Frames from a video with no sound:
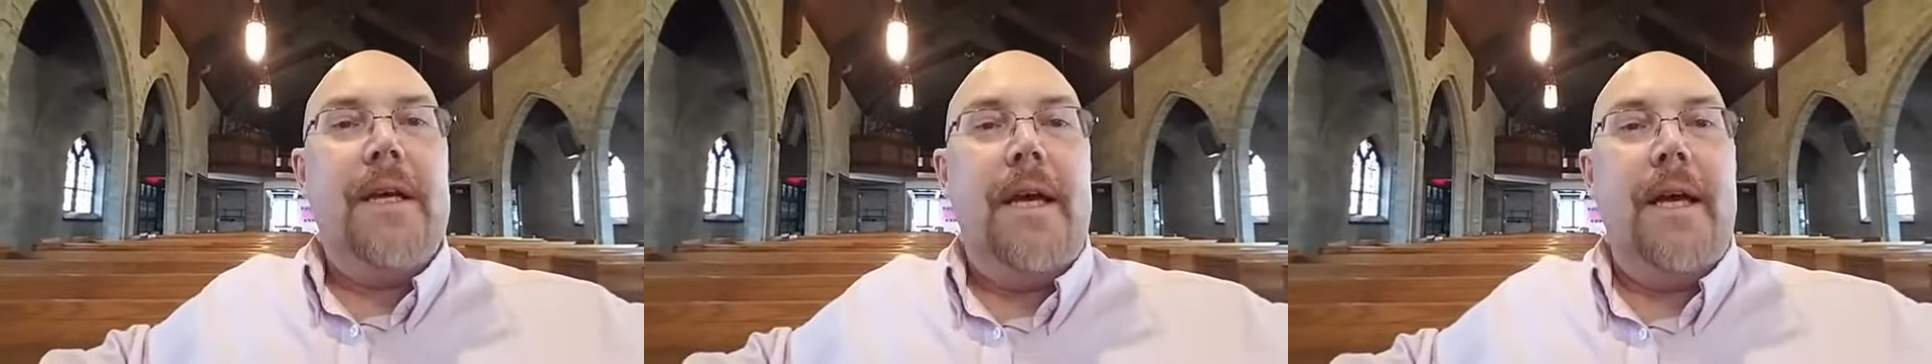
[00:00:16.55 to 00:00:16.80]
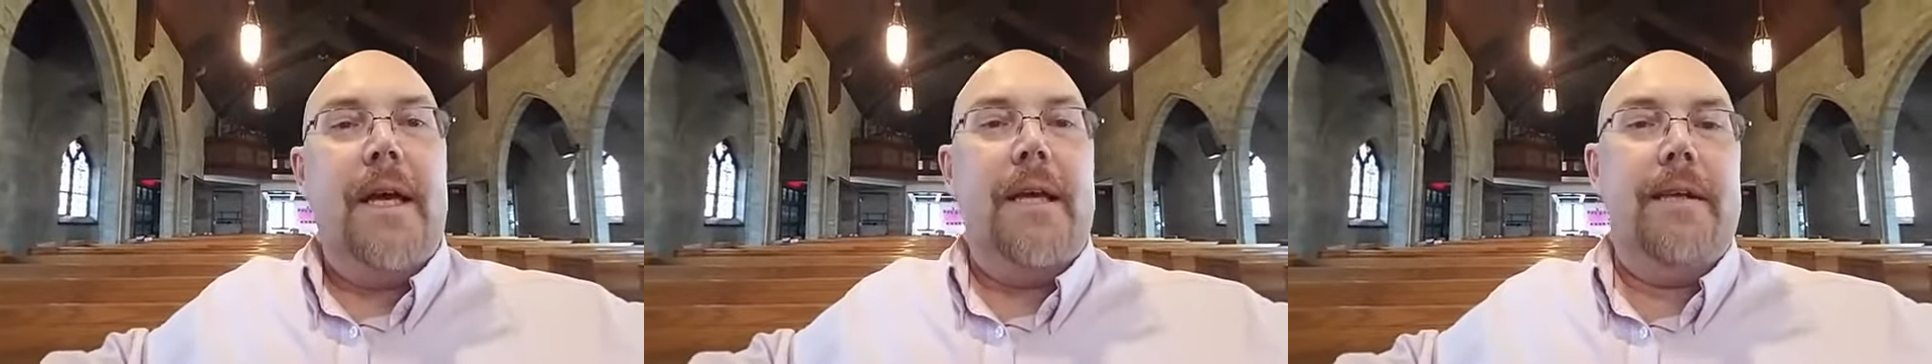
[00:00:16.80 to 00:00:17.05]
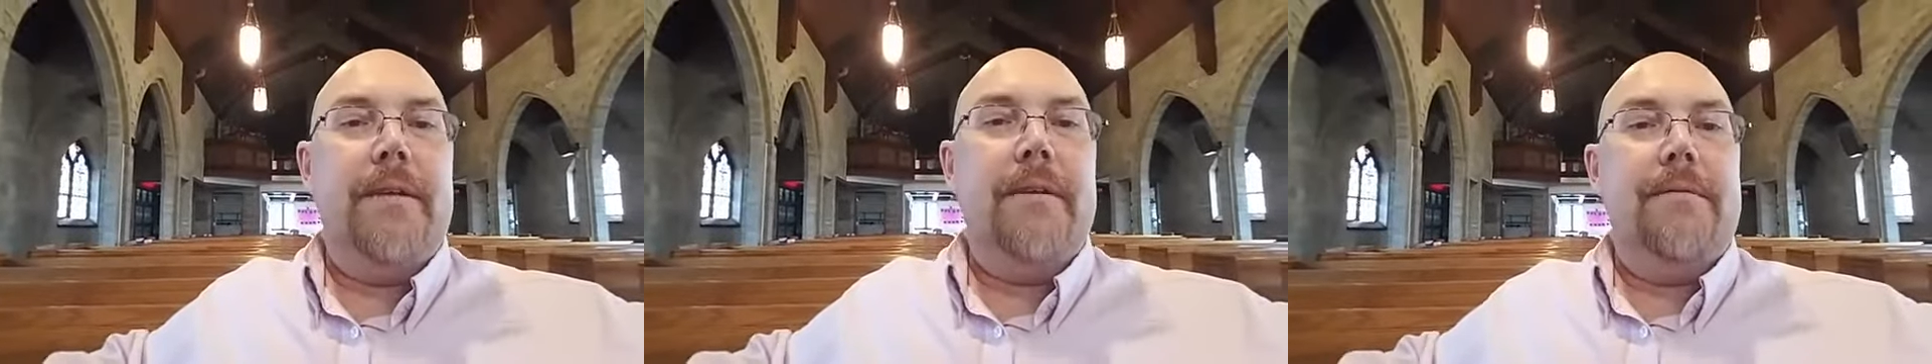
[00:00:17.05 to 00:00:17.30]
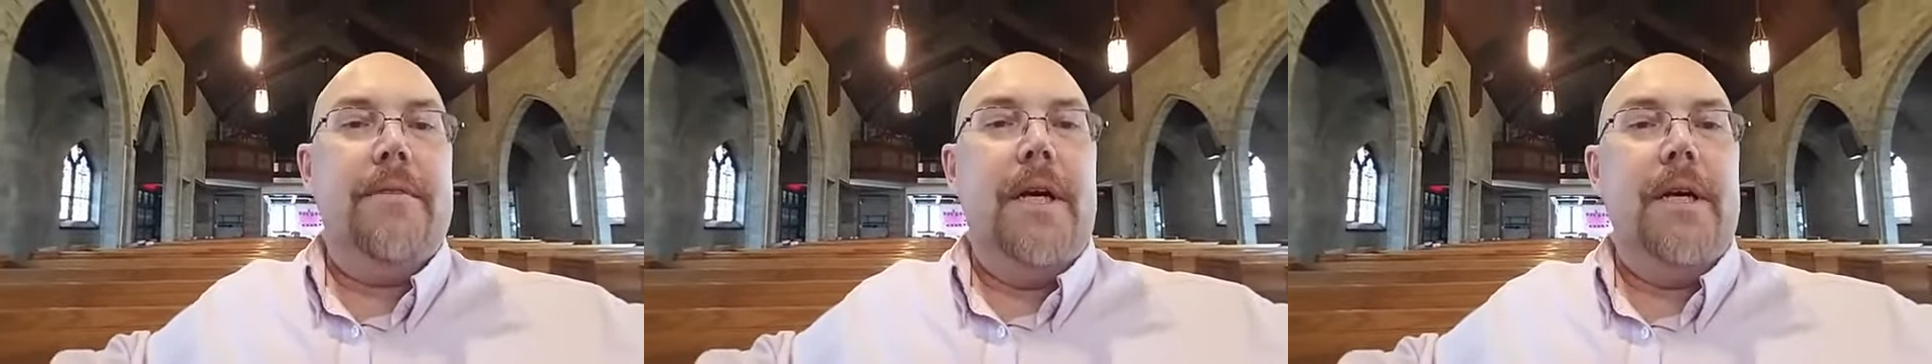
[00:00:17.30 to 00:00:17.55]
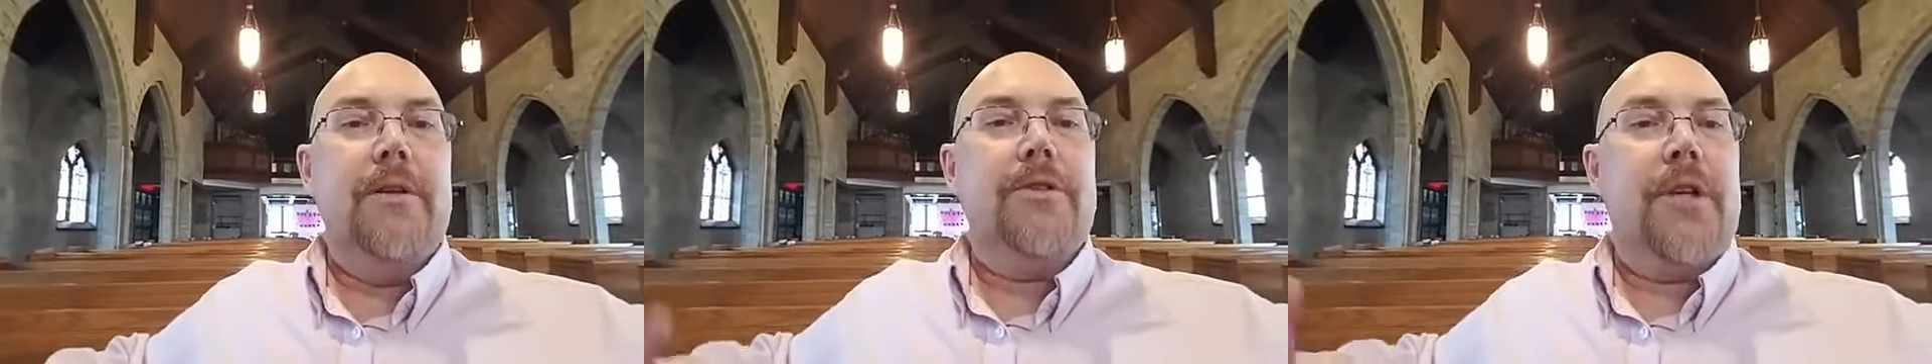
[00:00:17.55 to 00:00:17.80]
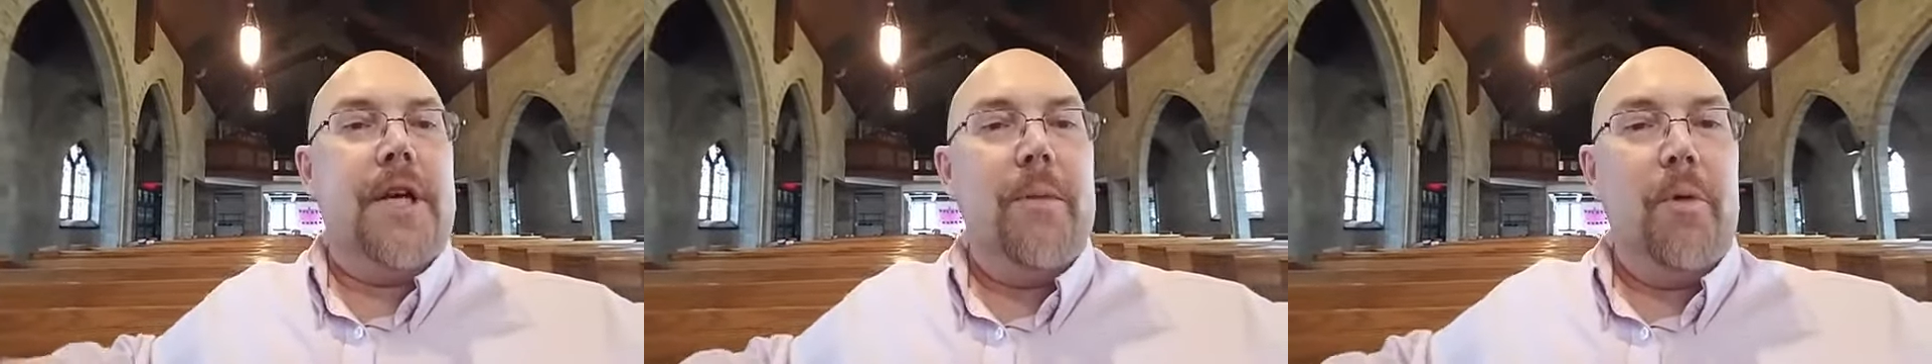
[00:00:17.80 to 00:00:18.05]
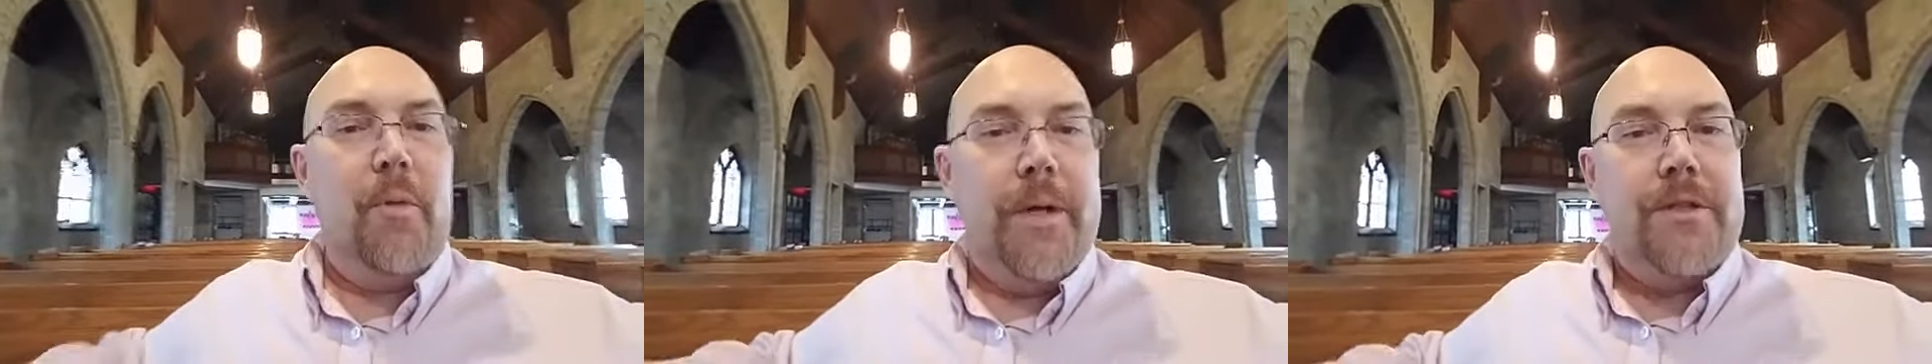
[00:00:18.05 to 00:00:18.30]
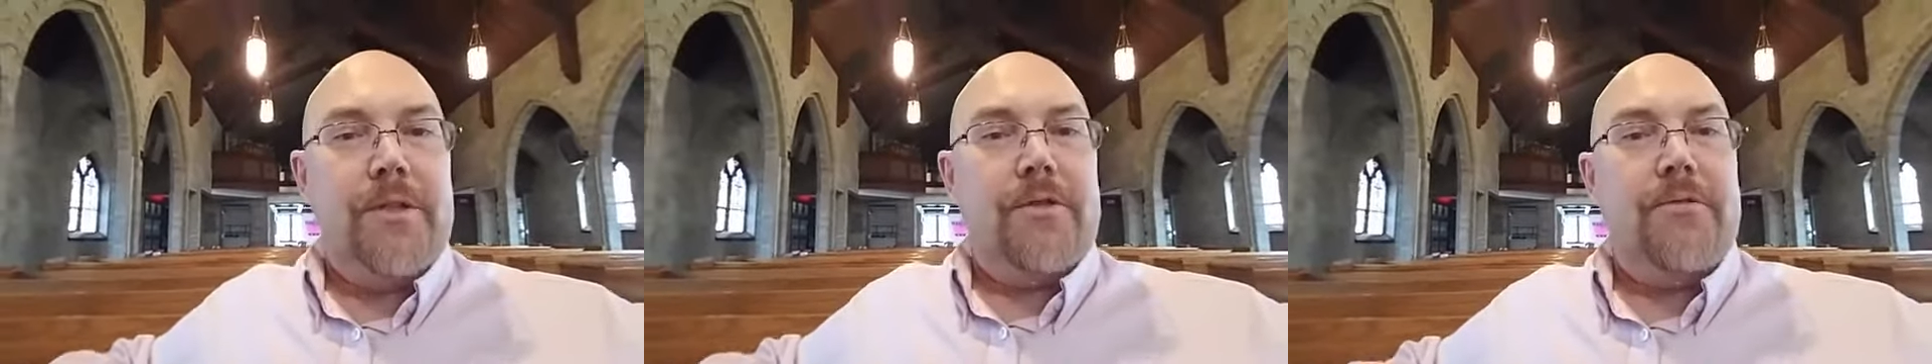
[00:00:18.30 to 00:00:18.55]
and there's a couple
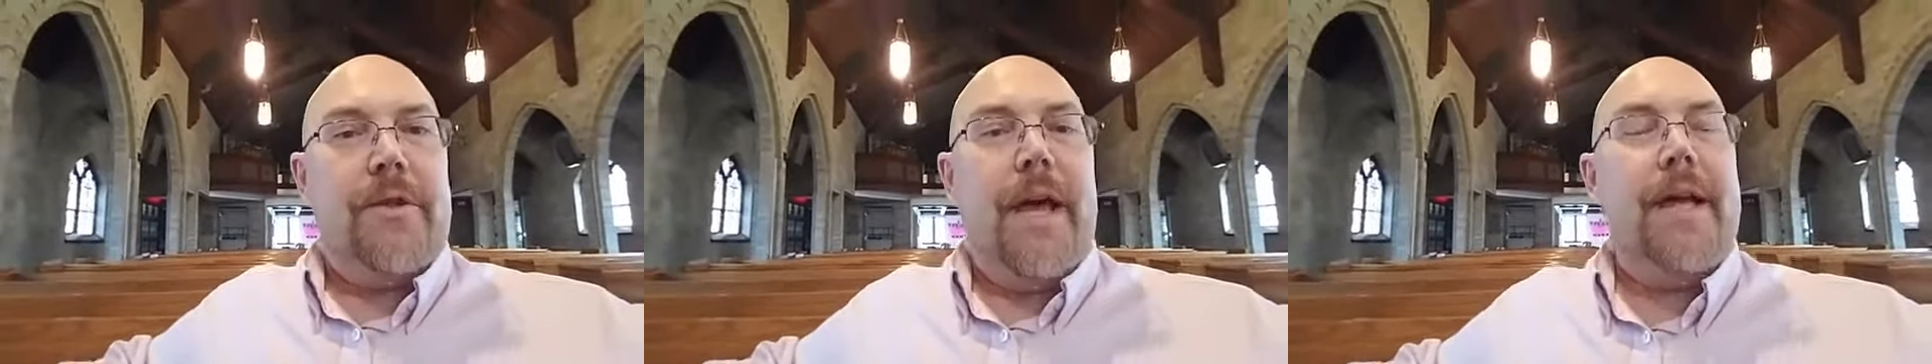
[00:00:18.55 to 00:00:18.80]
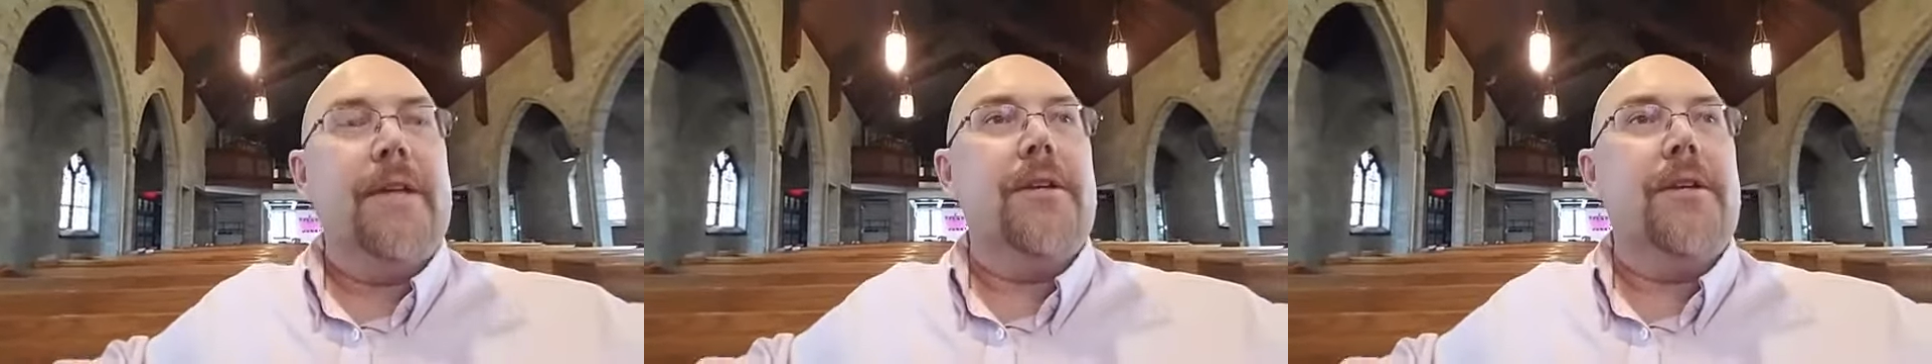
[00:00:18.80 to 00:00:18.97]
reasons for that,